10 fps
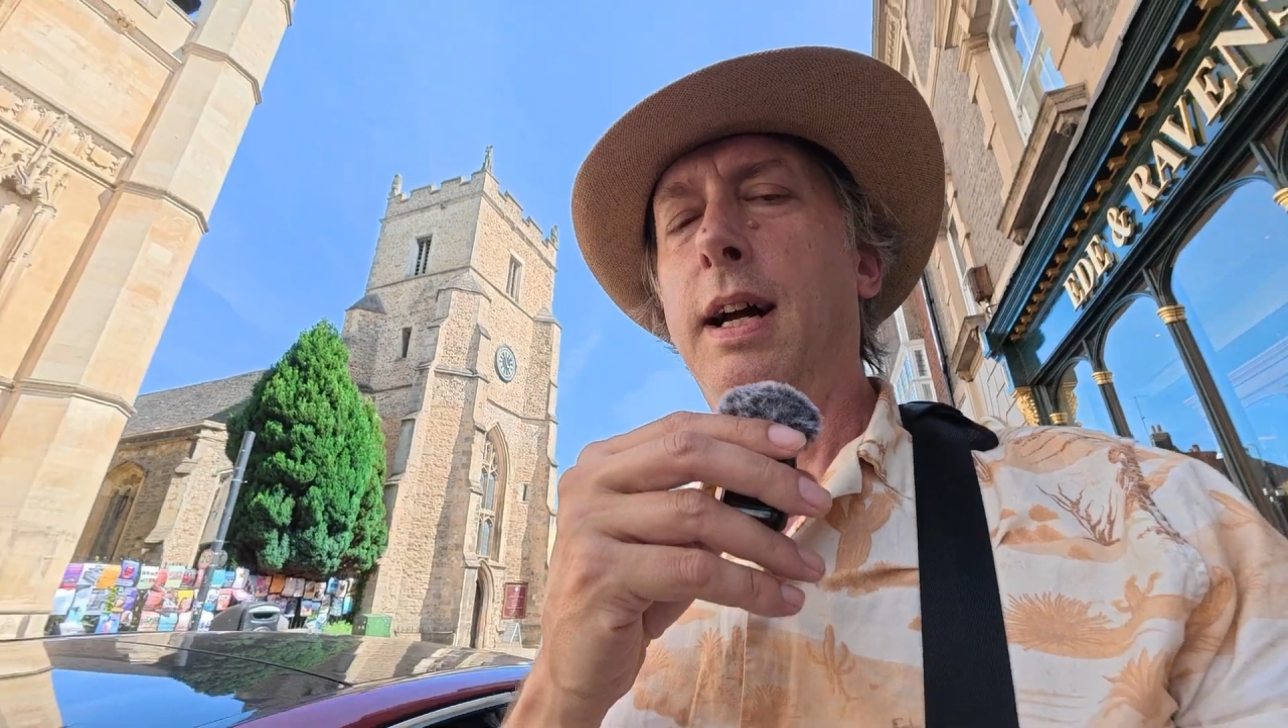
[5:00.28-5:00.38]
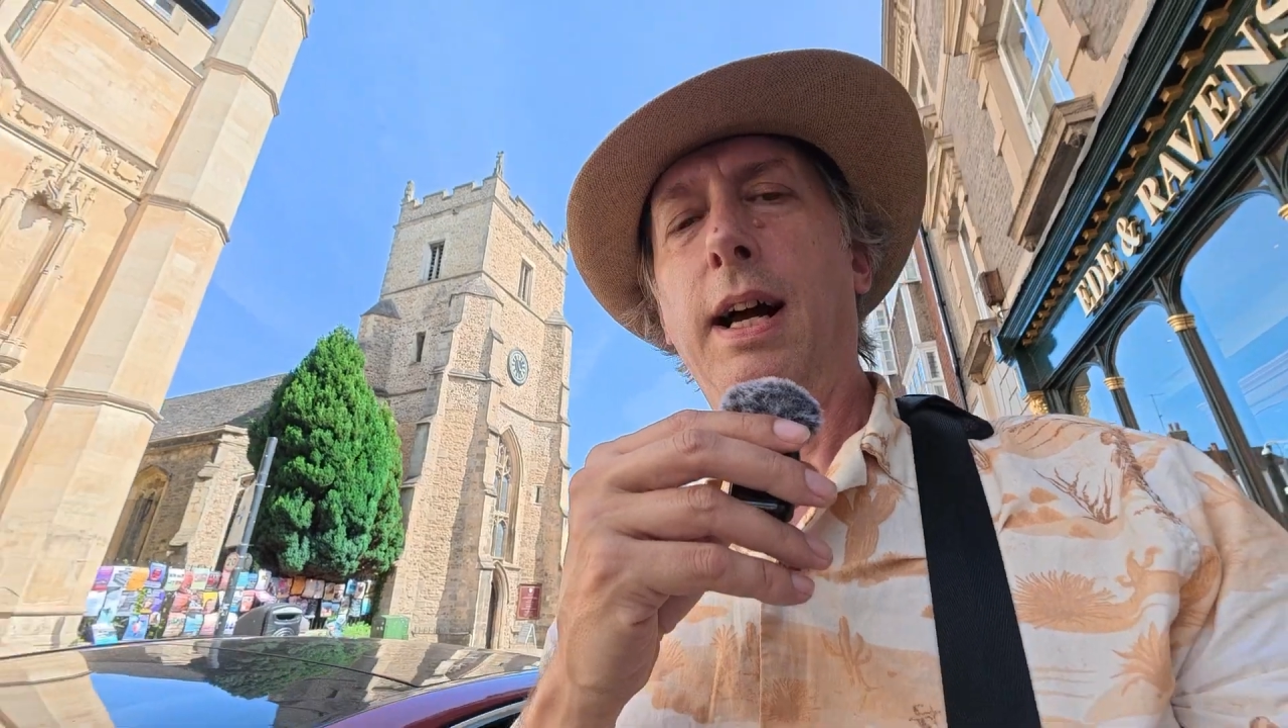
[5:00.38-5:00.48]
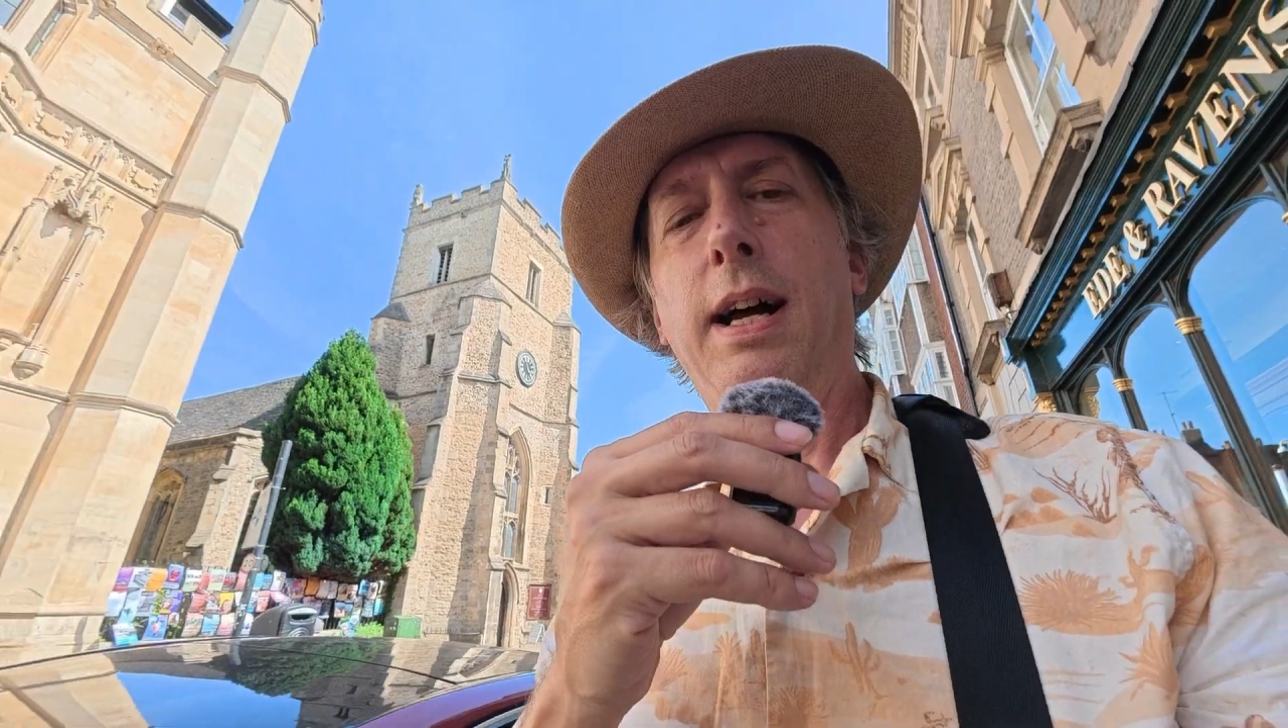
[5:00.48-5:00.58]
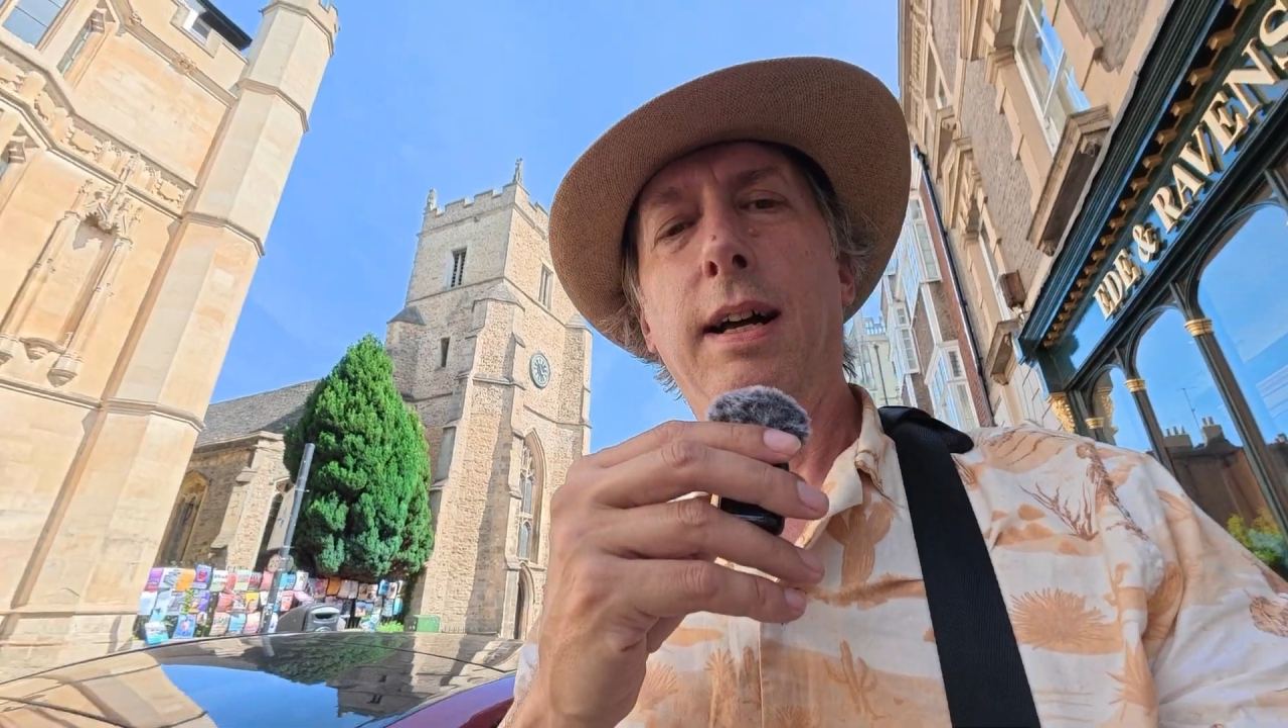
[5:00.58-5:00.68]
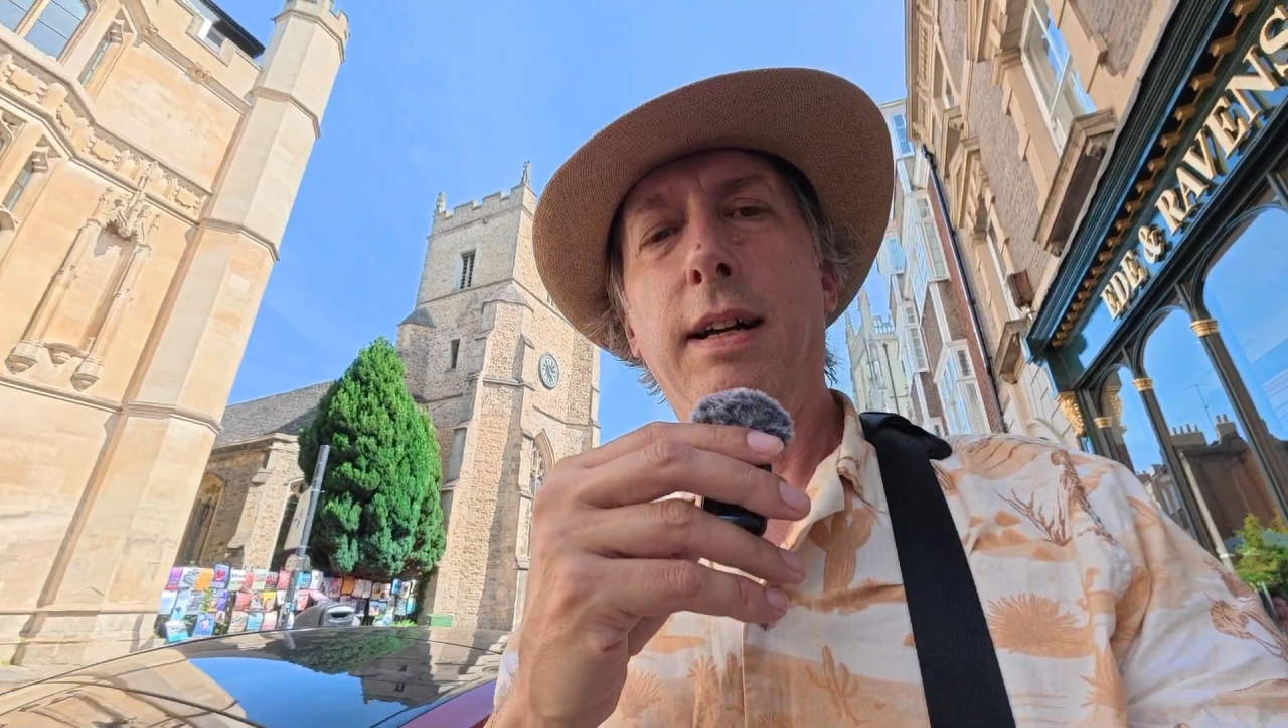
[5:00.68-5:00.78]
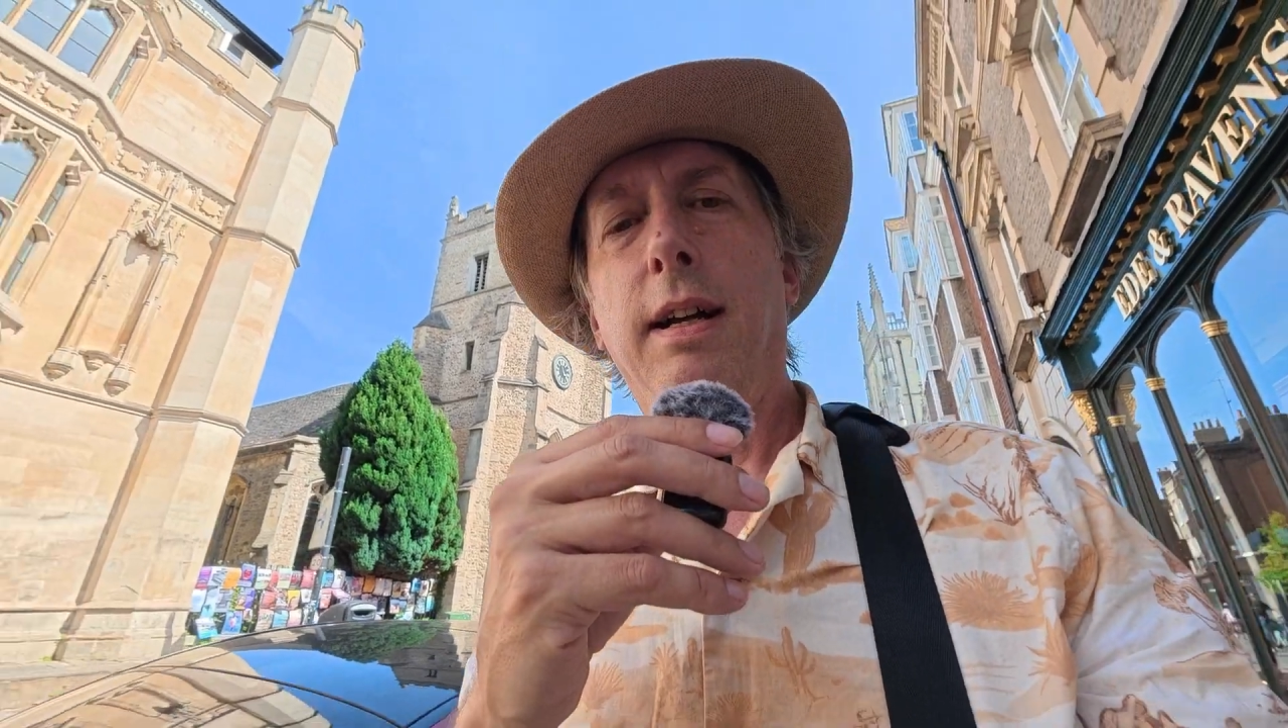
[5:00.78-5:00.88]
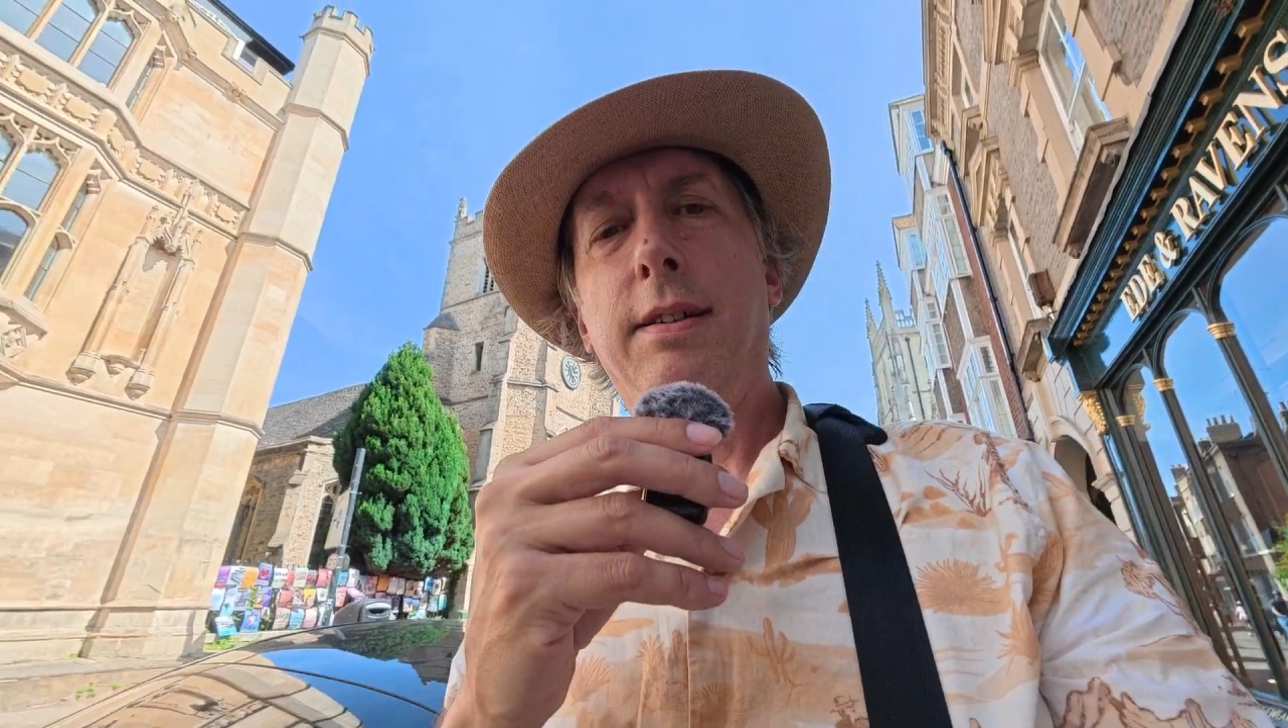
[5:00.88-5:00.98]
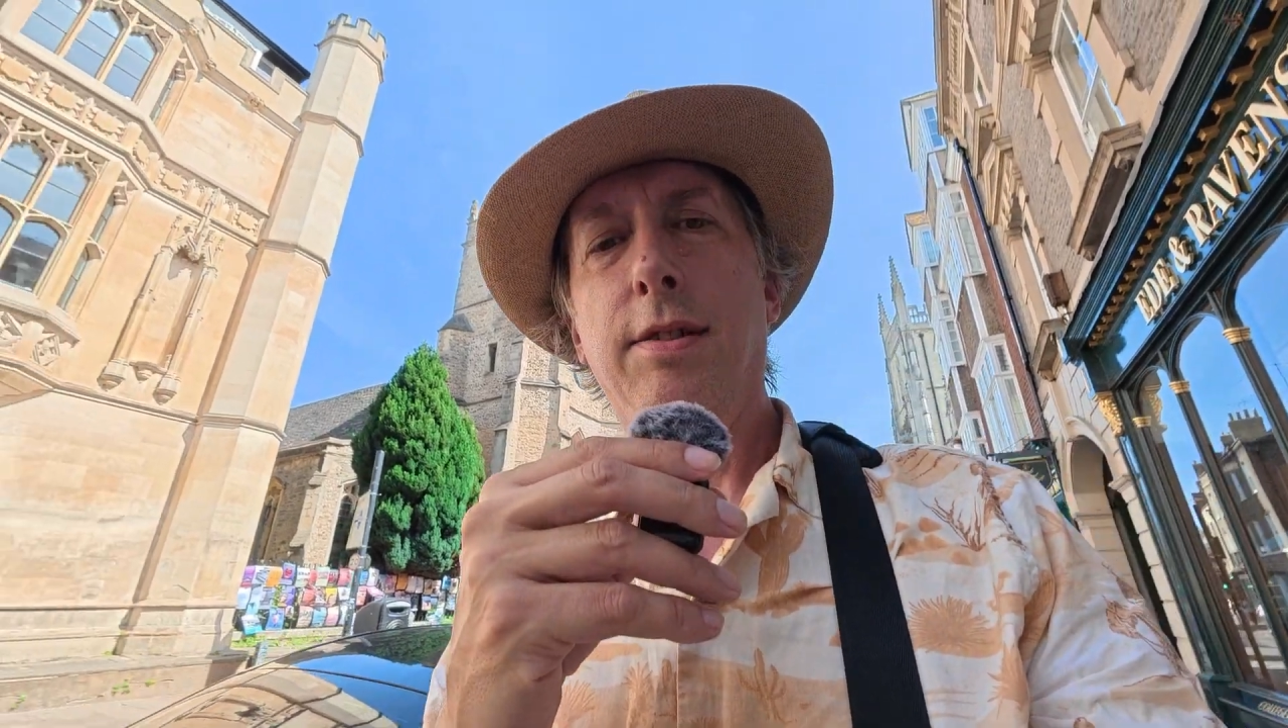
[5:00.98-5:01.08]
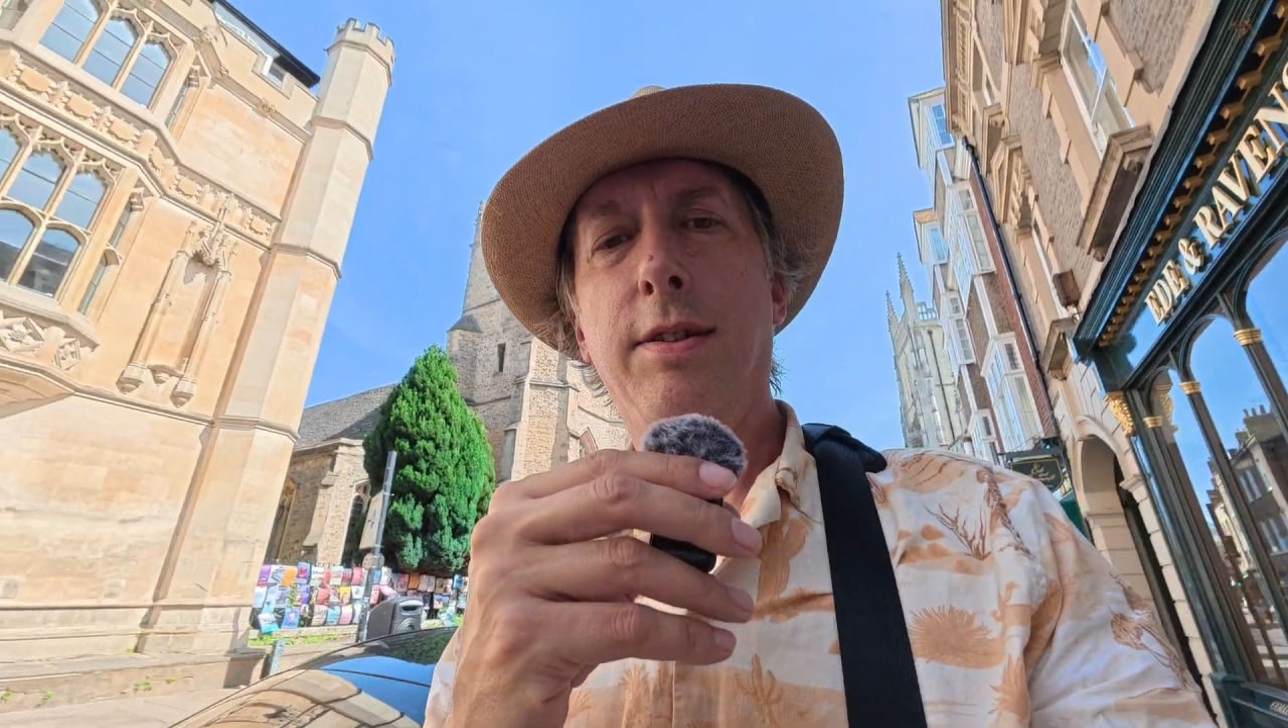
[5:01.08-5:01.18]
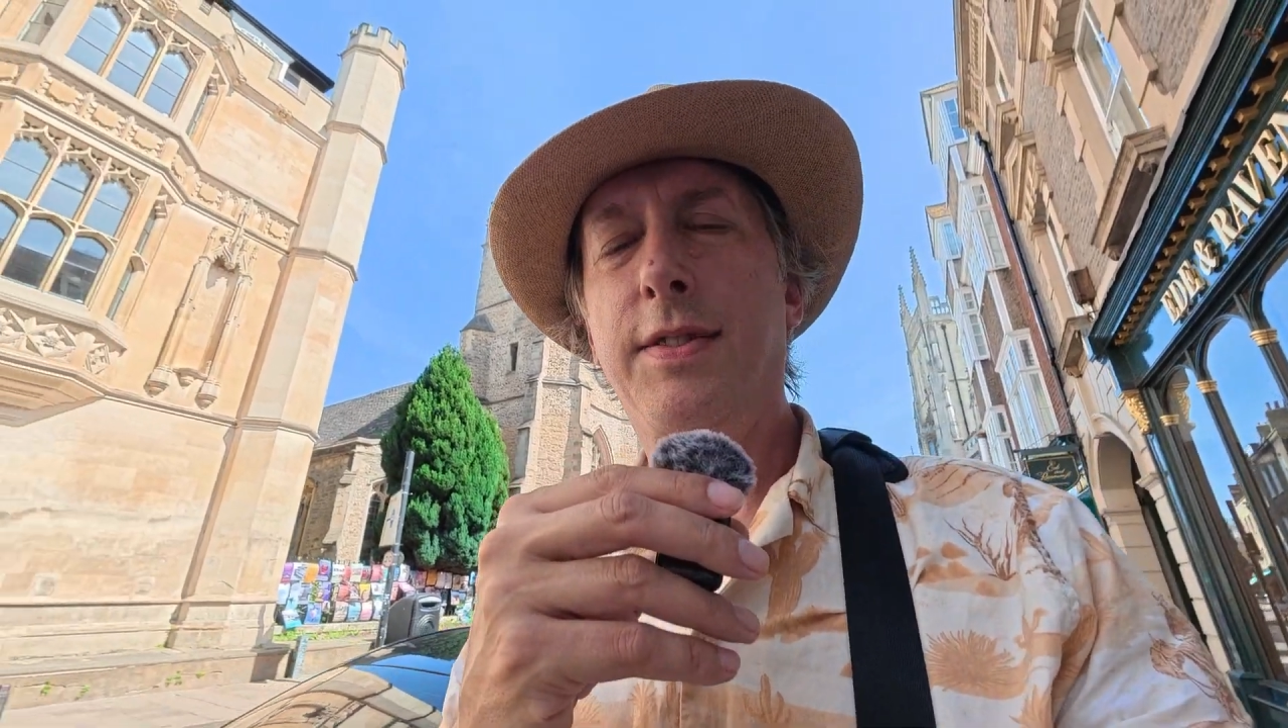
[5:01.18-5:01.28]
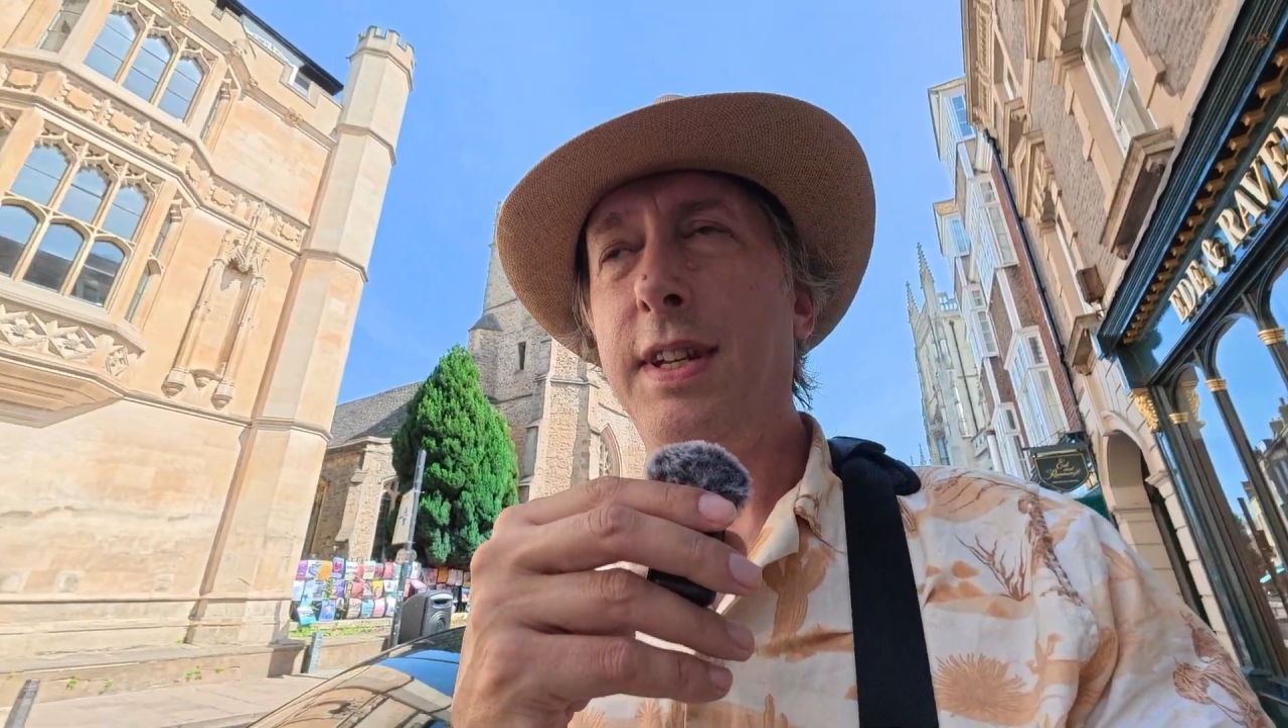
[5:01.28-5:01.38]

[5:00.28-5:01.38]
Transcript: a sort of